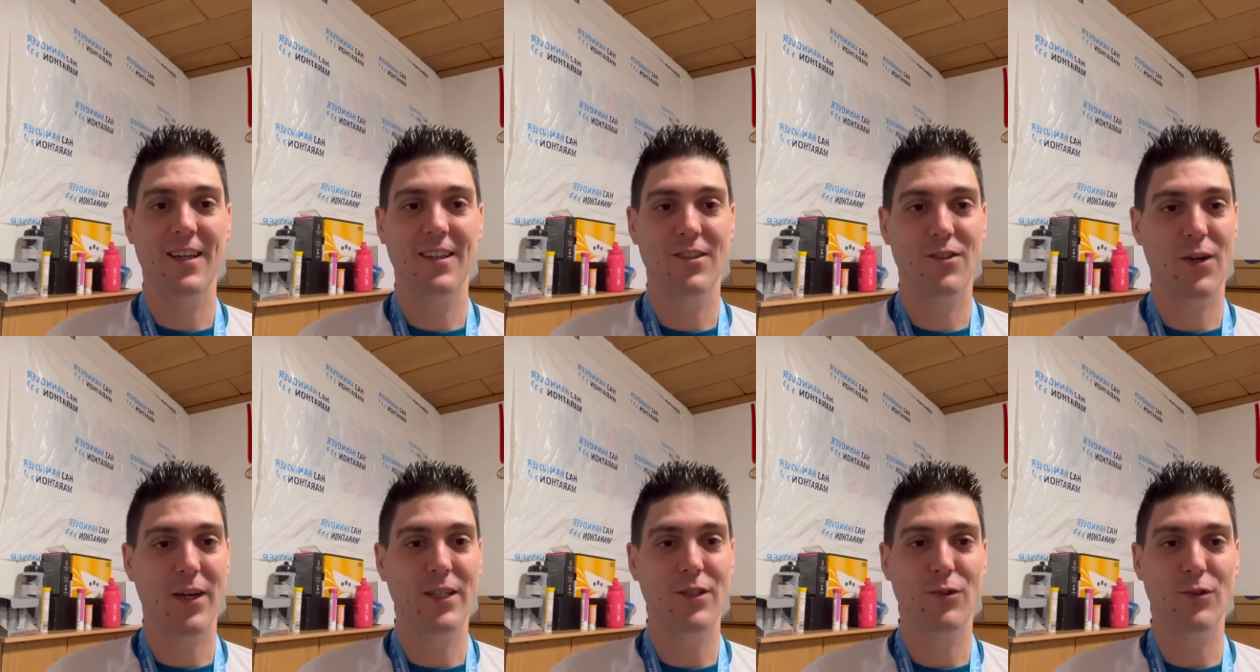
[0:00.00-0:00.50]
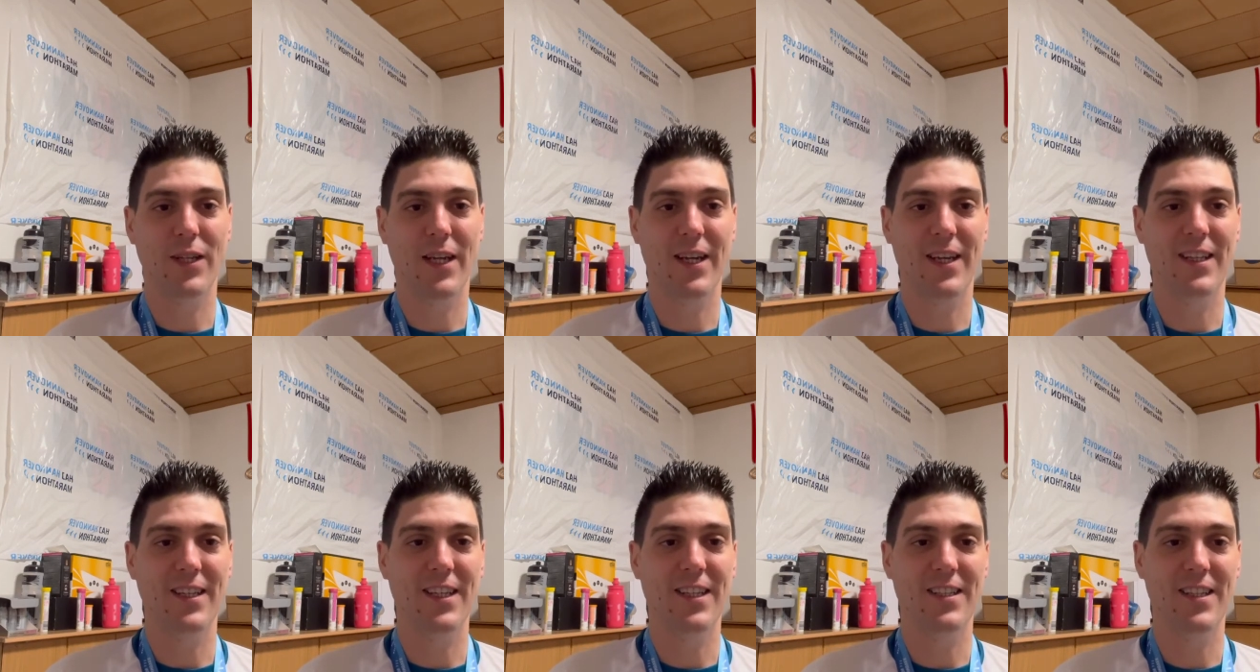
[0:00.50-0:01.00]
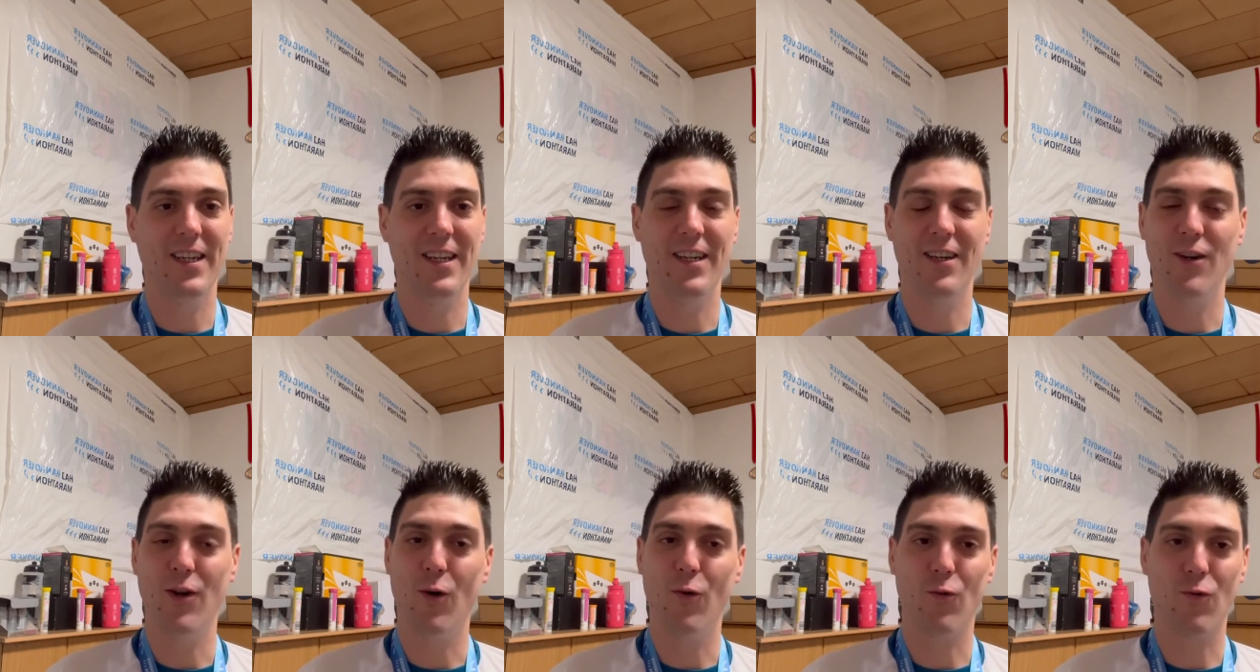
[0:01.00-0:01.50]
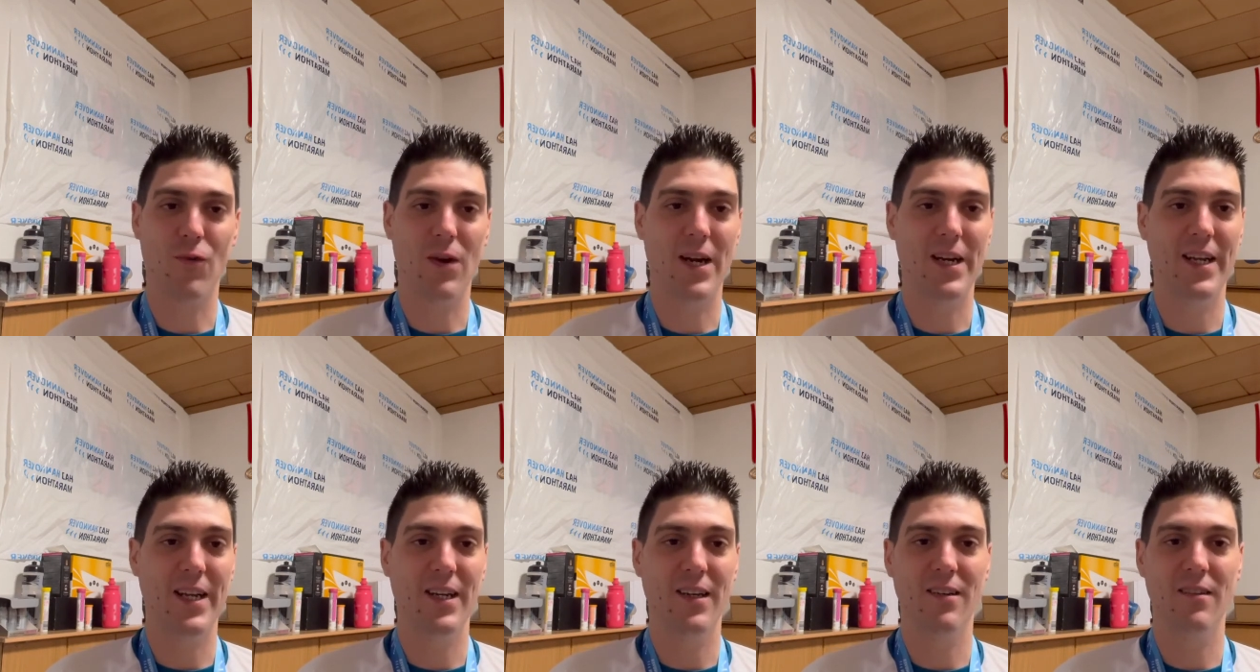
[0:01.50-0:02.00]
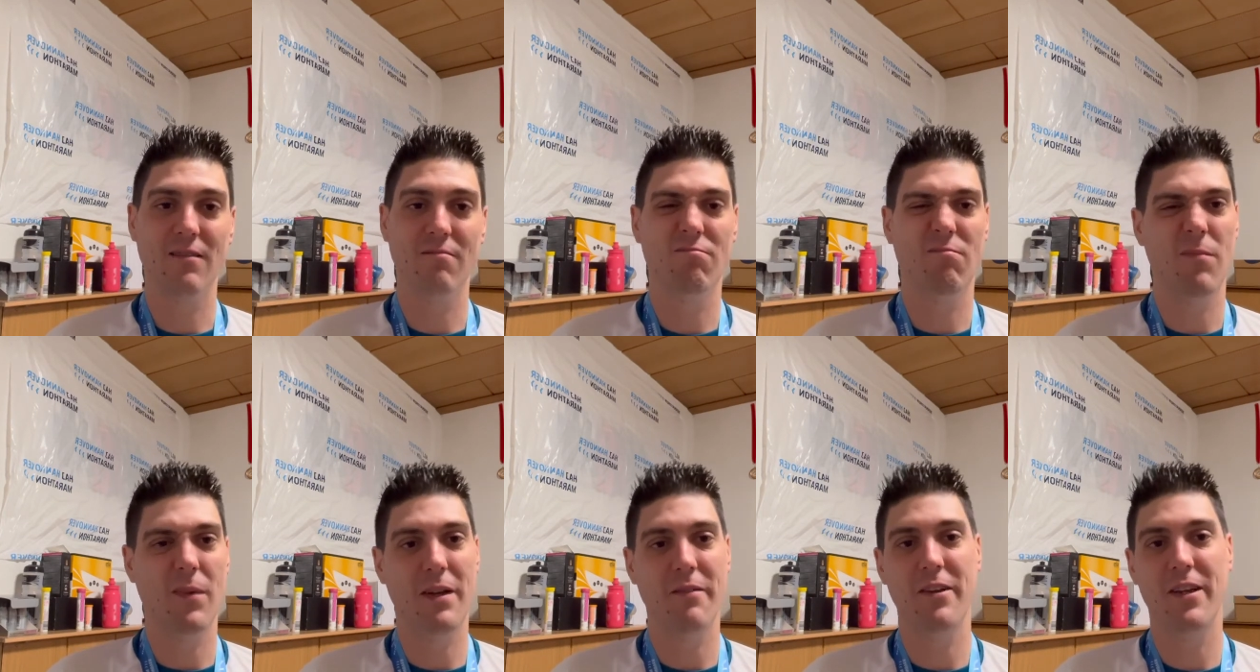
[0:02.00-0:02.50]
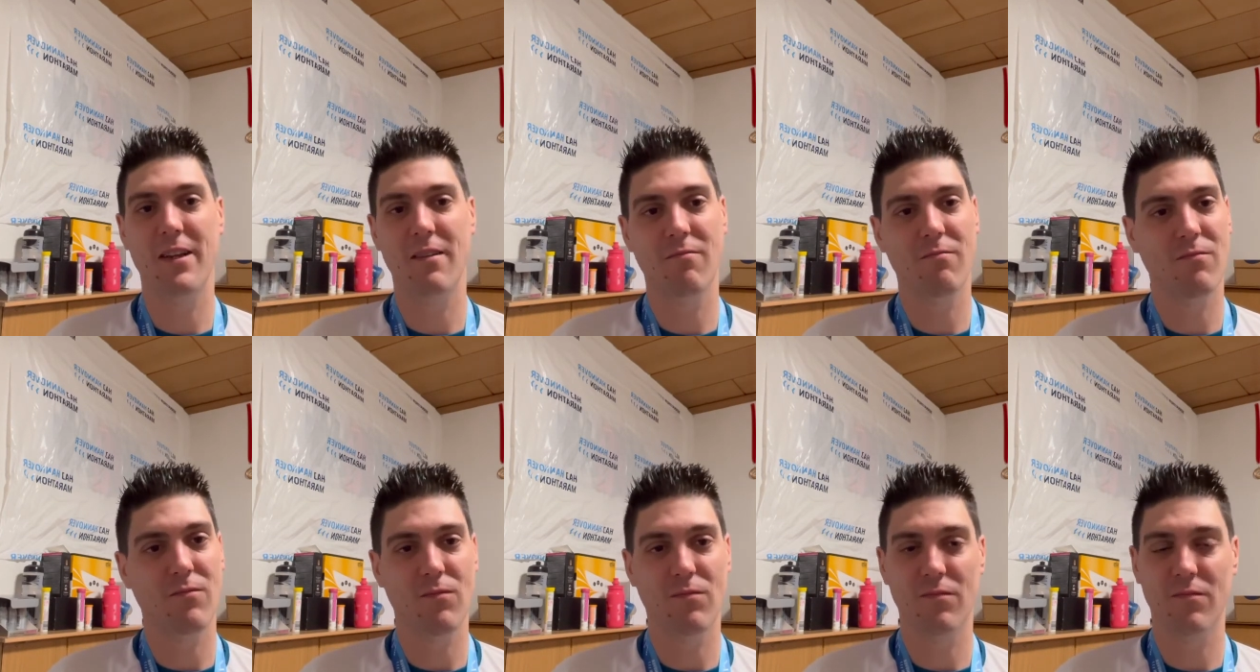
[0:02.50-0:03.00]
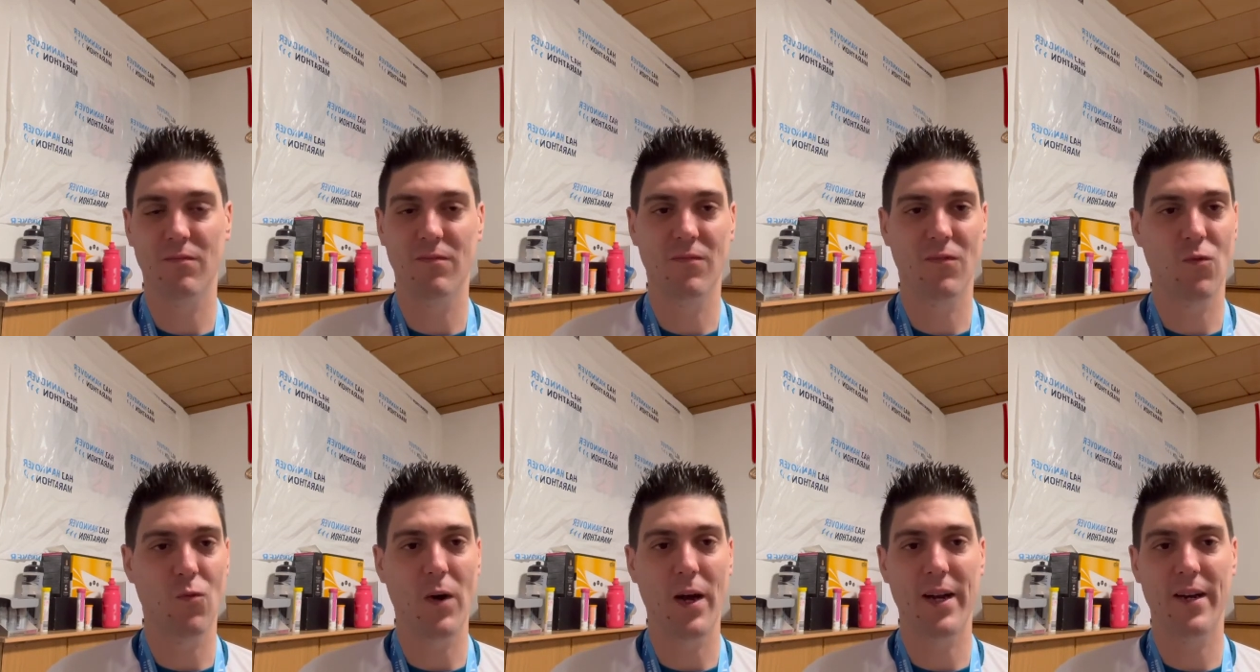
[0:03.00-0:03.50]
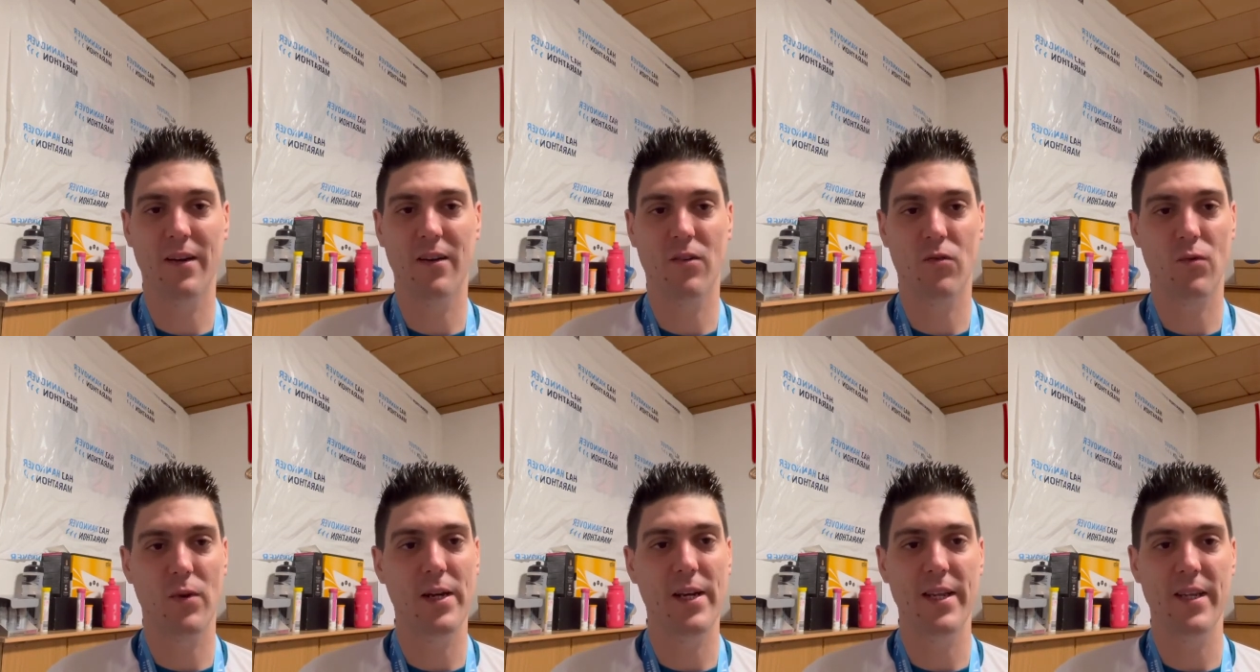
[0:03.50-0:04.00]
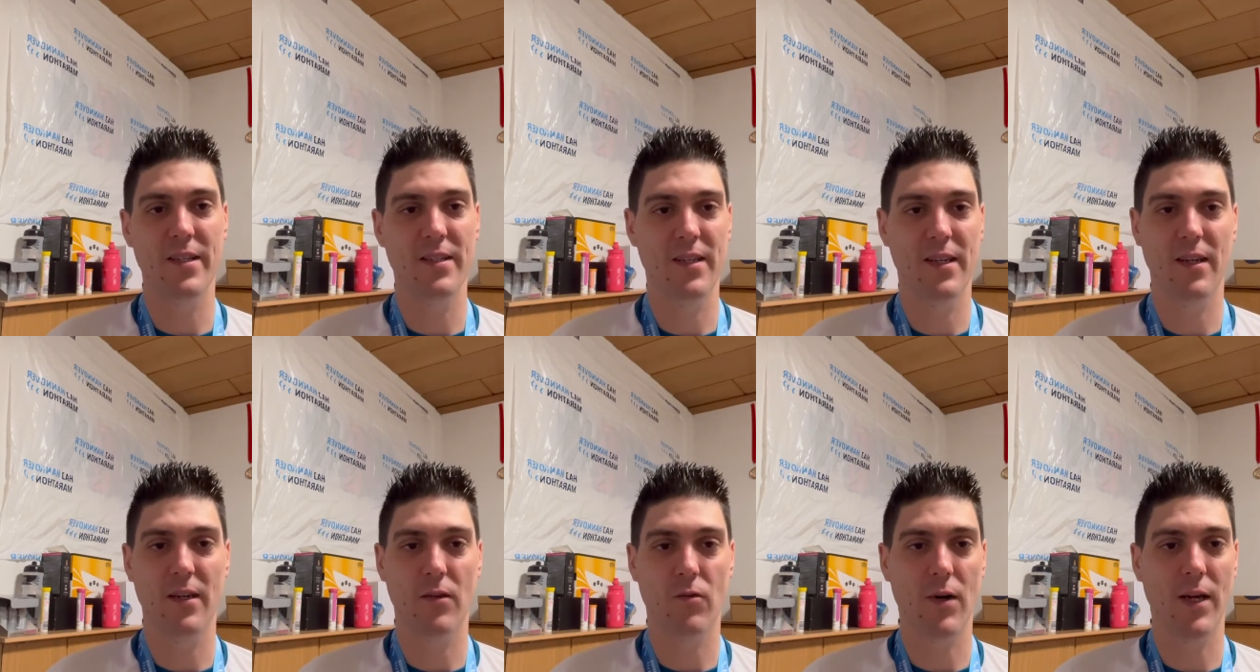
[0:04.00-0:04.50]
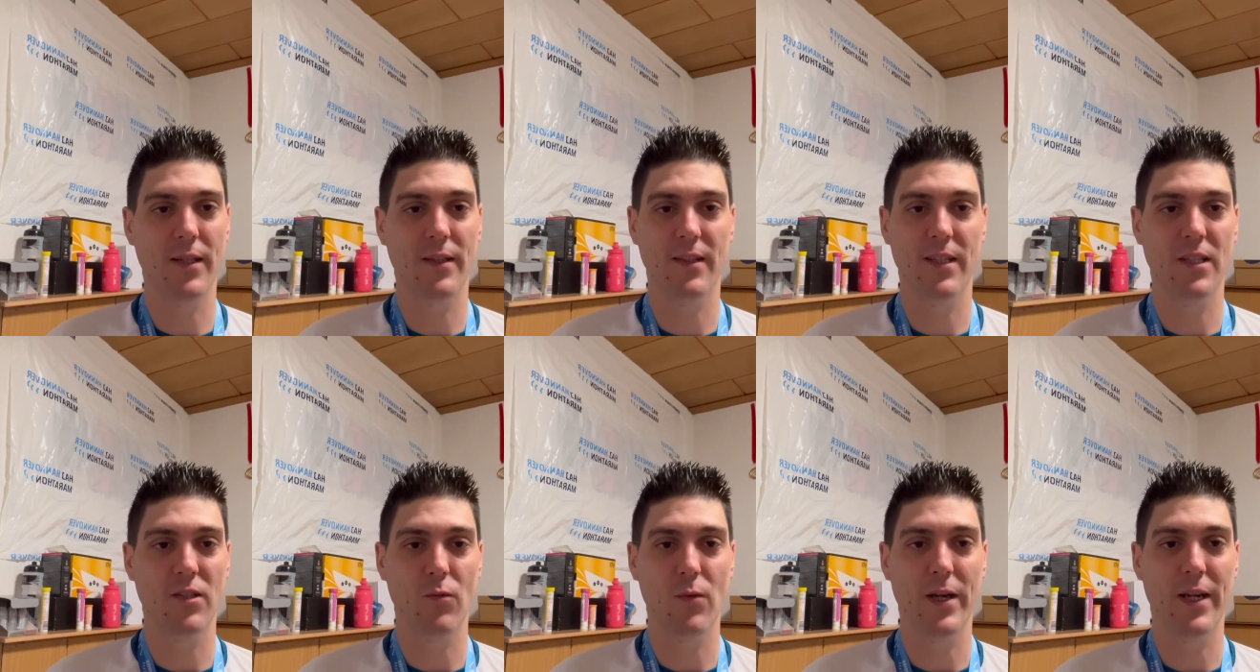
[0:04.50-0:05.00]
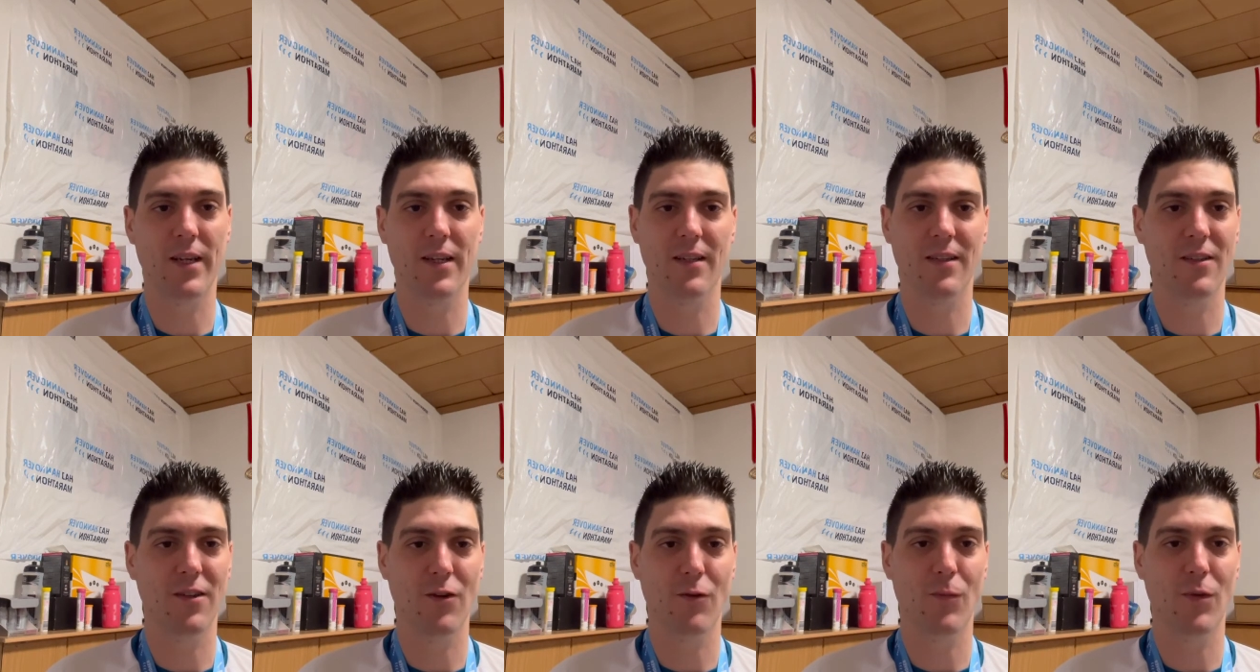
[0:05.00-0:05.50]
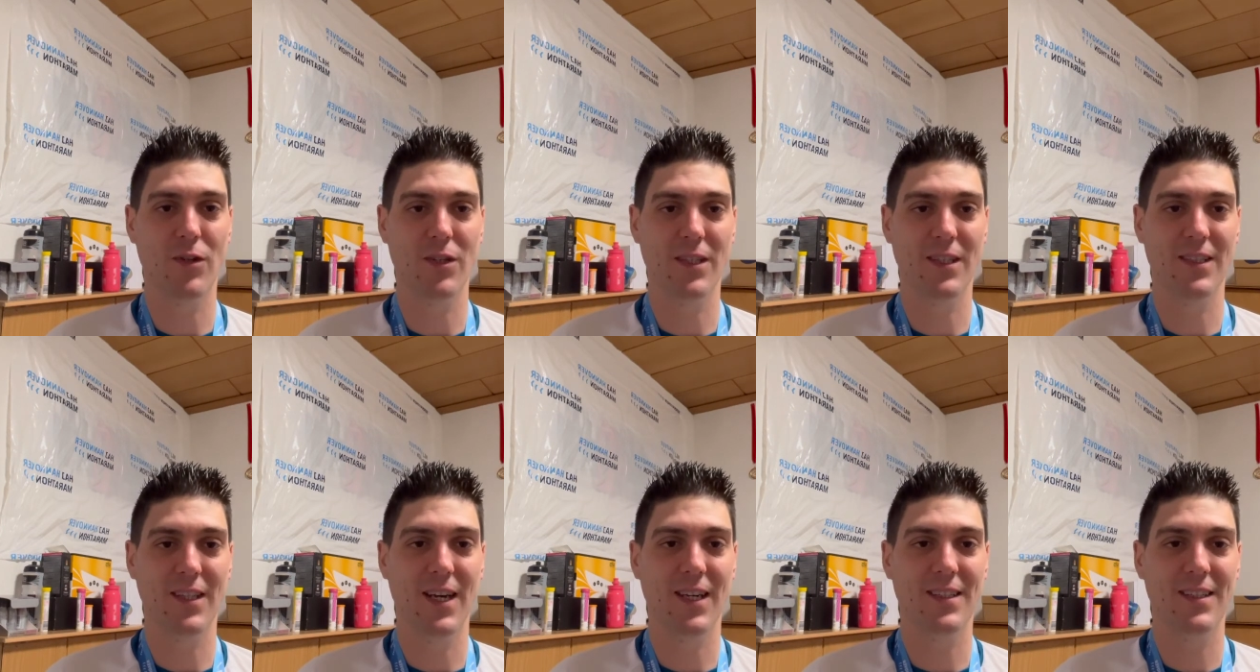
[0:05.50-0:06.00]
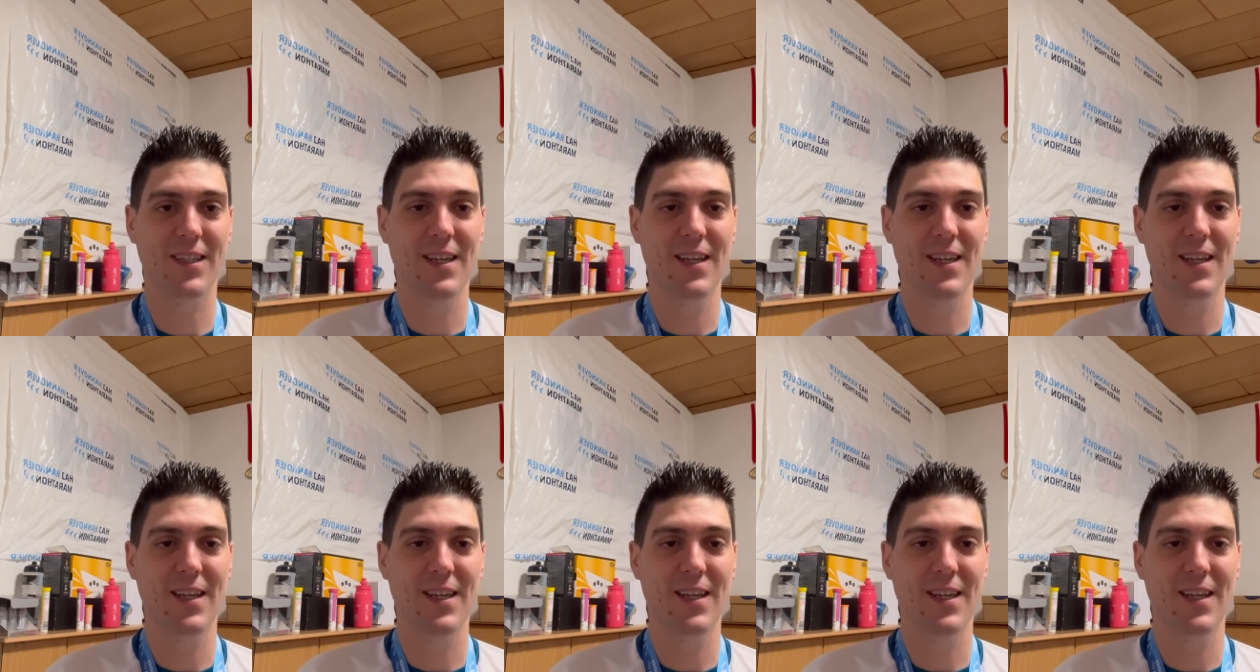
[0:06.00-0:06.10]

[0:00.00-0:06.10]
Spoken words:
try to take it easy, no running, maybe one really easy run this week, no more than that.